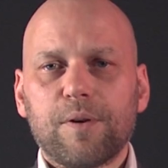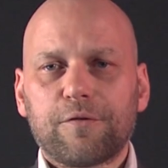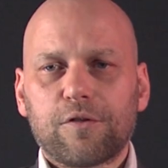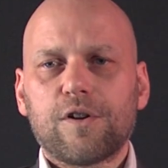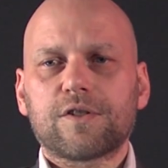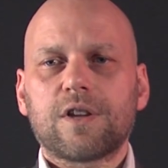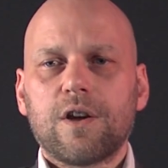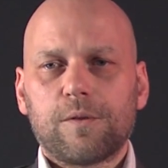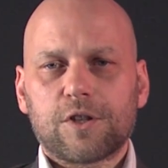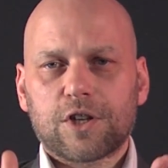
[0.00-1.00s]
but for us,
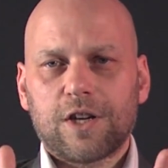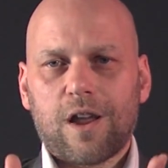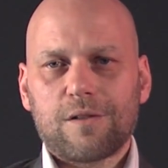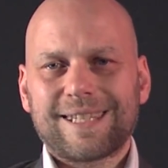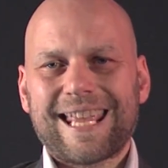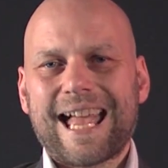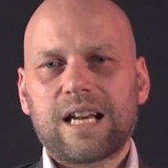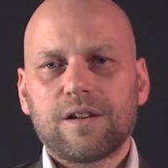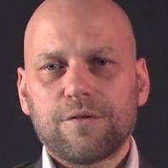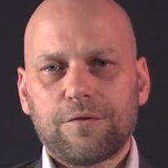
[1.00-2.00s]
we're just going to go
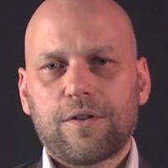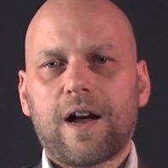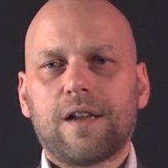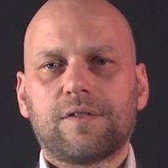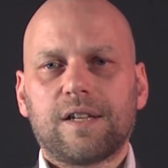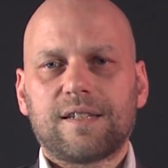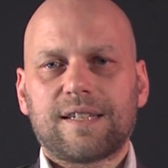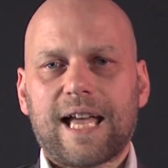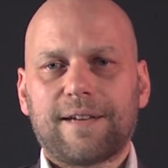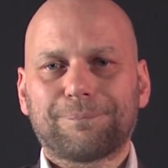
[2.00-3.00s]
ten, five, and
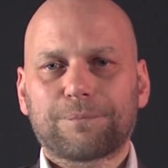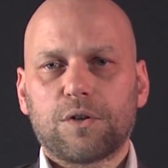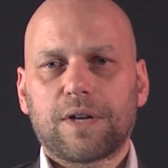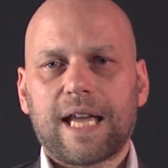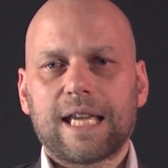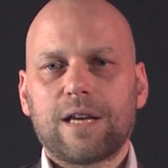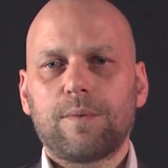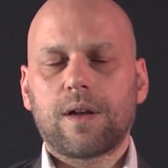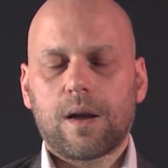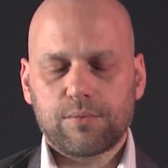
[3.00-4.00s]
ten. Okay, here
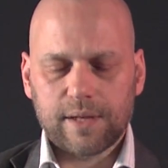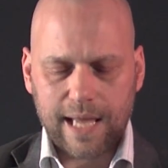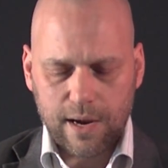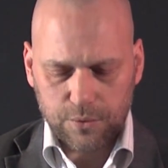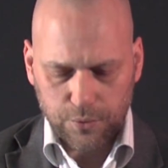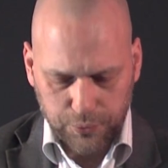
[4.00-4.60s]
we go. Breathe out